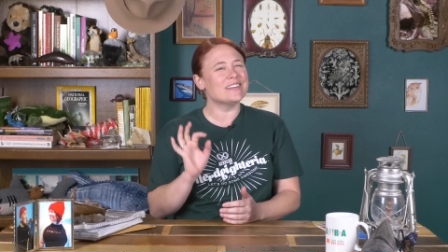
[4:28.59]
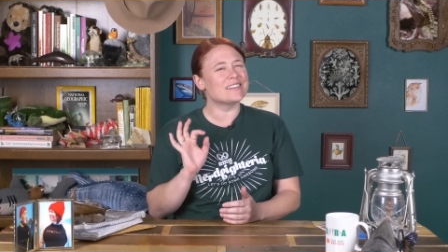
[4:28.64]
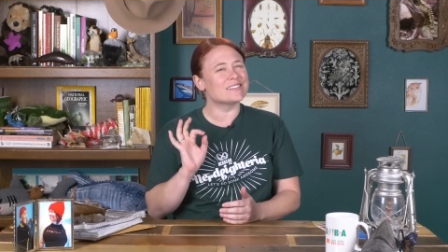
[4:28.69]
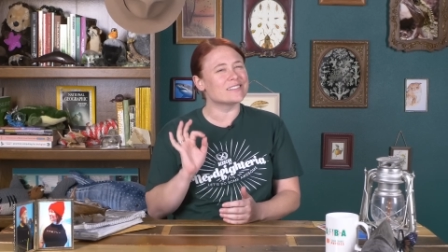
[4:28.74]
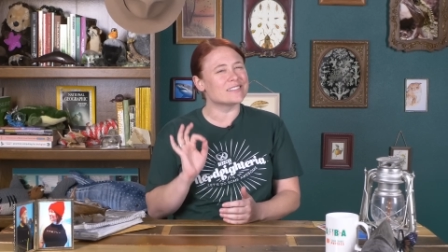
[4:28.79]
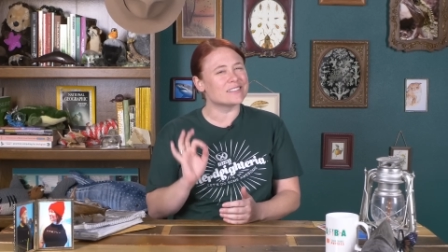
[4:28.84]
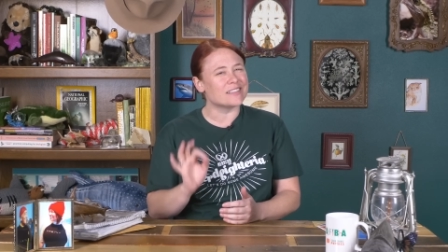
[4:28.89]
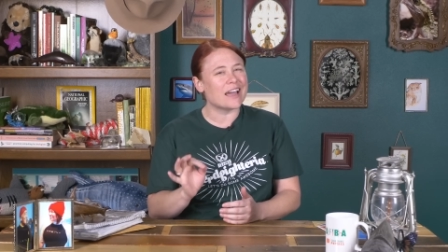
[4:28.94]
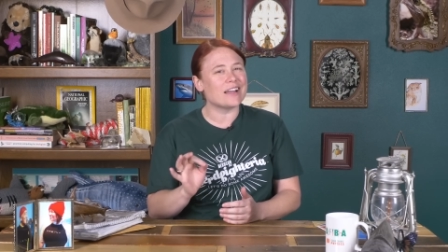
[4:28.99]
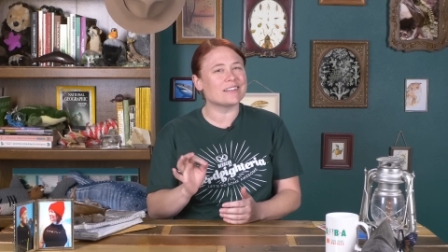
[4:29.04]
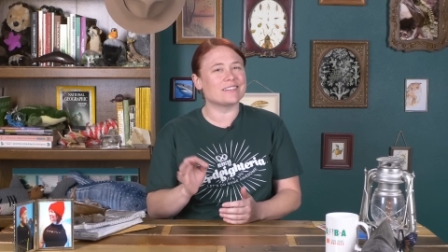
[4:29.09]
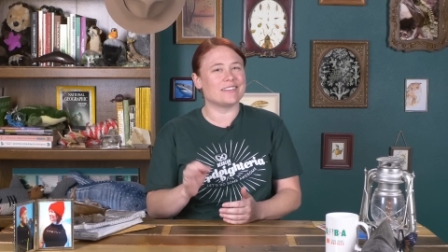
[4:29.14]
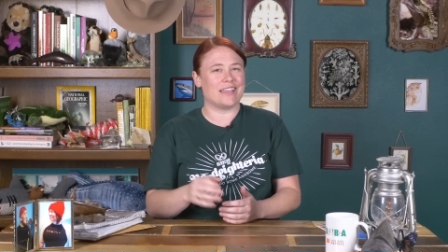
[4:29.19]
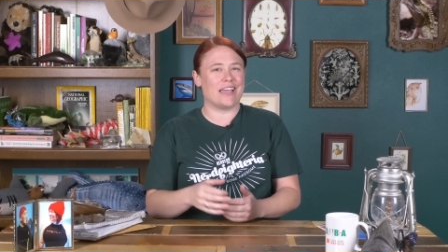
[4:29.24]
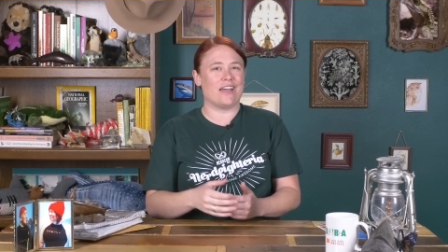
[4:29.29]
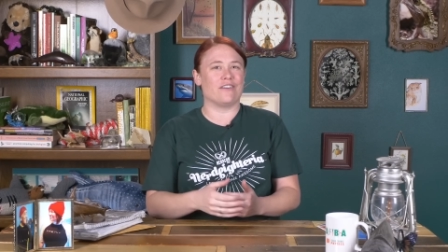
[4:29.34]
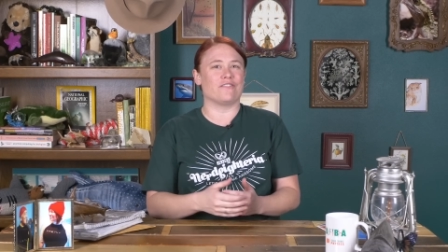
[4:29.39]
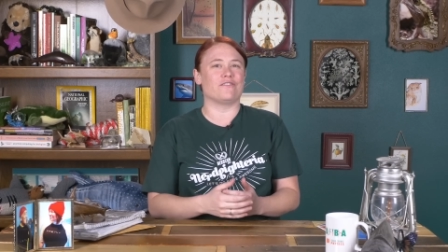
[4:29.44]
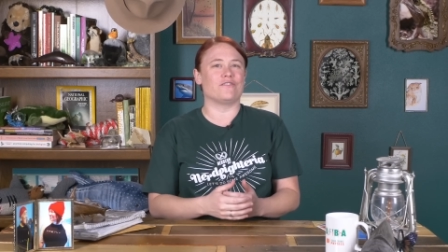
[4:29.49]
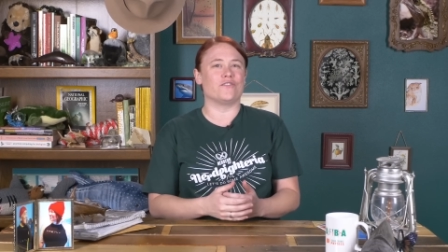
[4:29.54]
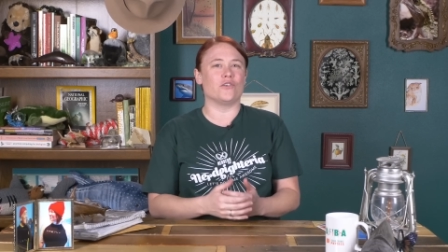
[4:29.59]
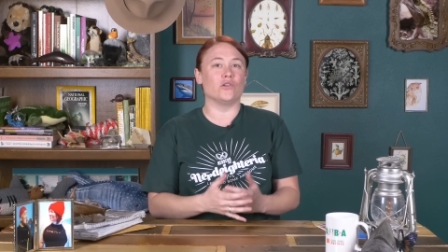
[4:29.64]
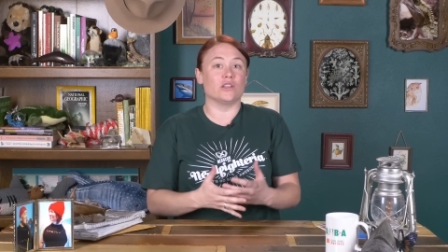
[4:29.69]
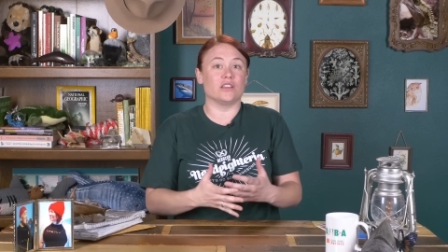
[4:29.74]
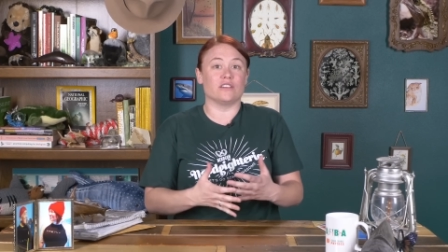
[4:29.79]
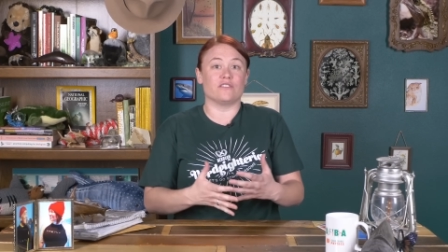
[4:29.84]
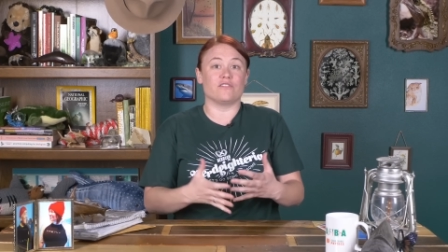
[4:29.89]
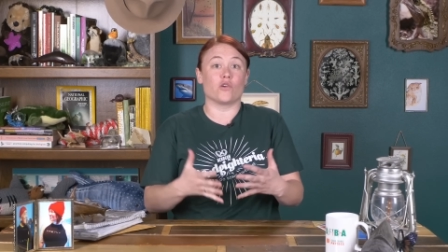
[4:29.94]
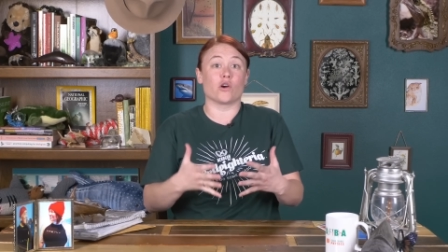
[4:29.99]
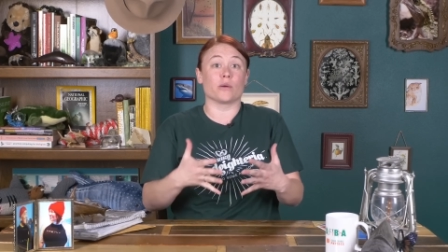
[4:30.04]
exist exactly have
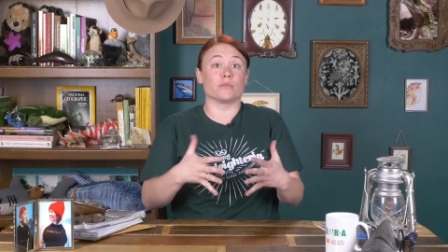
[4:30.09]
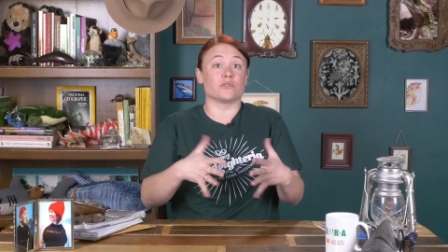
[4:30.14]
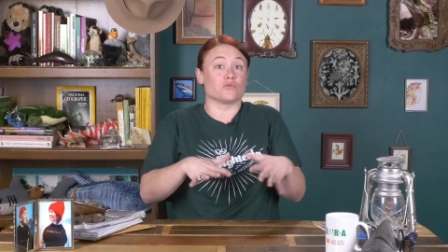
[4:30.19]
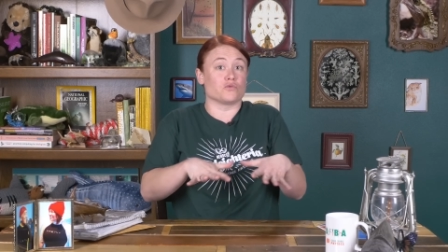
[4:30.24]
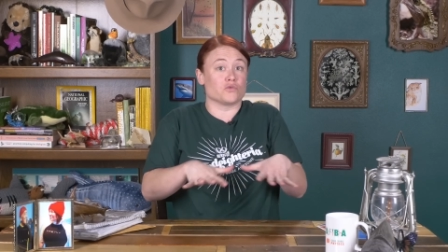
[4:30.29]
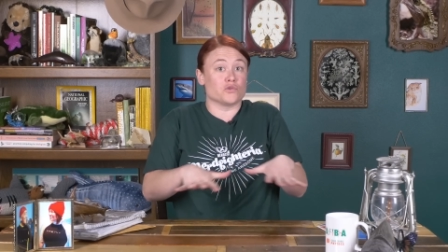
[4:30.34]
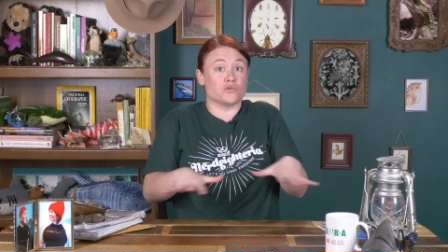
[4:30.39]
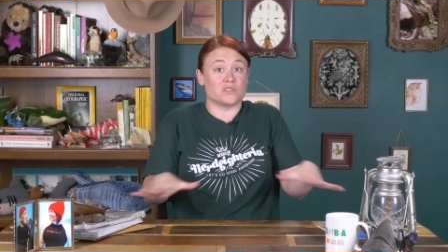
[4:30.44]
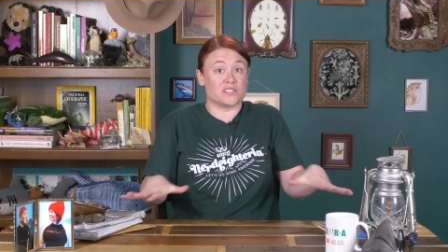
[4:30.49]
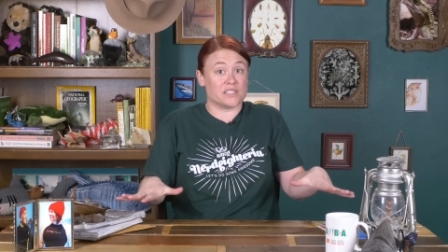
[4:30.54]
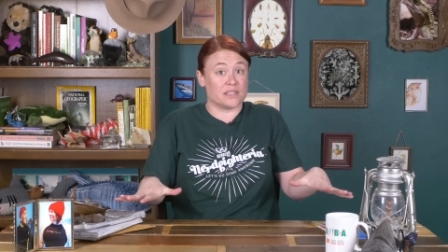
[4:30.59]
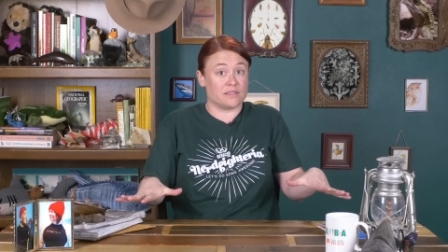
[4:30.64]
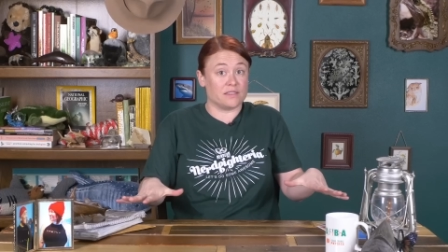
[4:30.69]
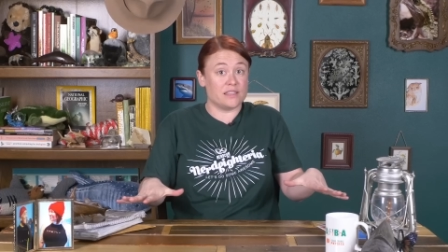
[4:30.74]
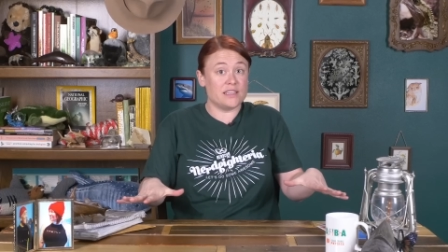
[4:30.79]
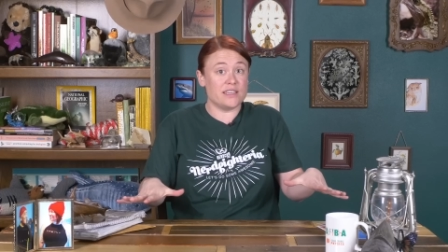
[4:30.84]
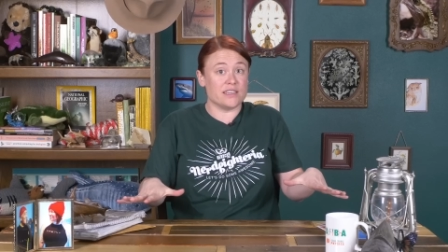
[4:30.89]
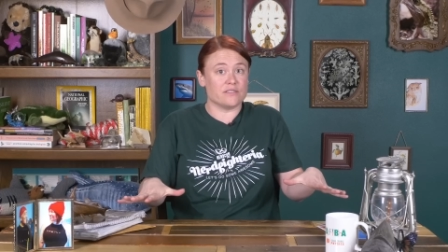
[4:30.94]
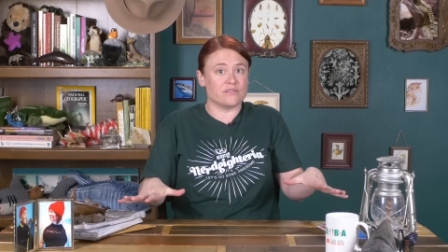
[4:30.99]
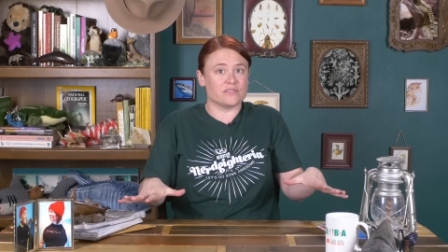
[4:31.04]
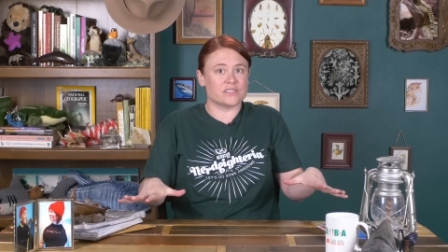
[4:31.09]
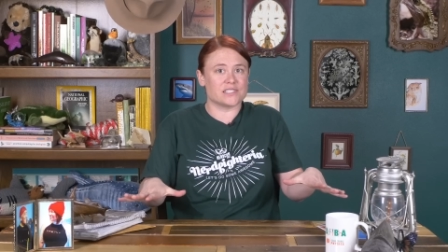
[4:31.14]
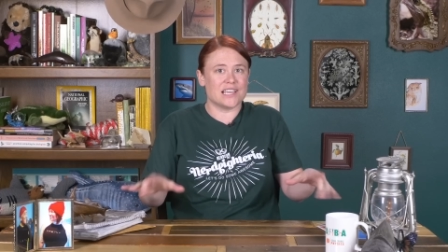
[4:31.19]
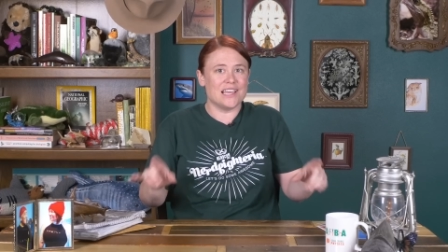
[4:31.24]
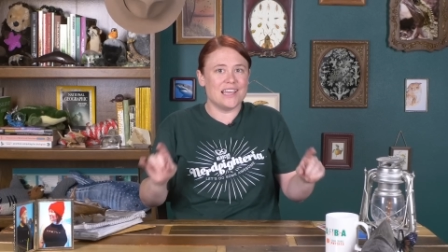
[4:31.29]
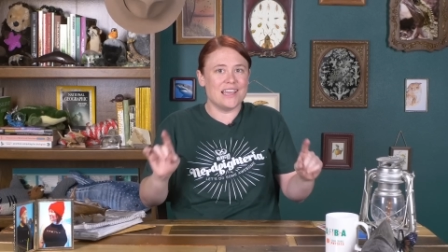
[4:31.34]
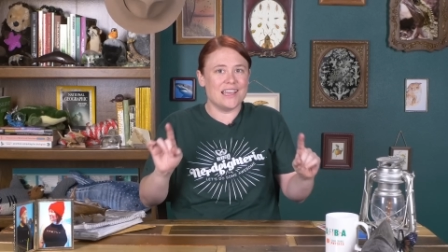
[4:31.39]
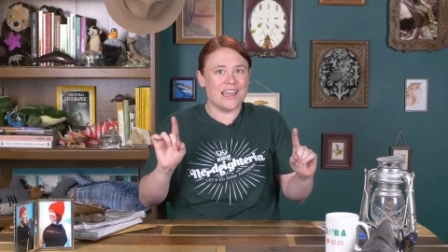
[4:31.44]
fully formed roots and leaves,